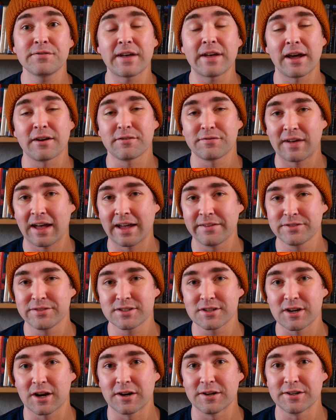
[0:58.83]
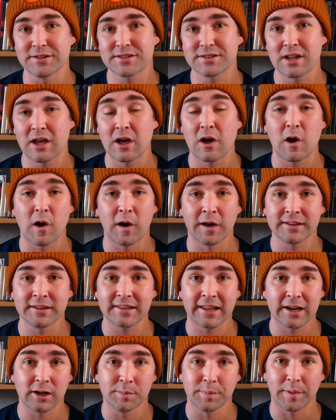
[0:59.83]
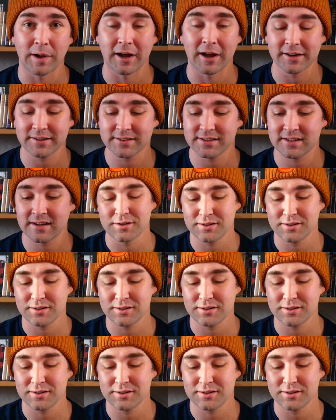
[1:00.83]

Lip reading: out of 5 stars on LETTERBOXD.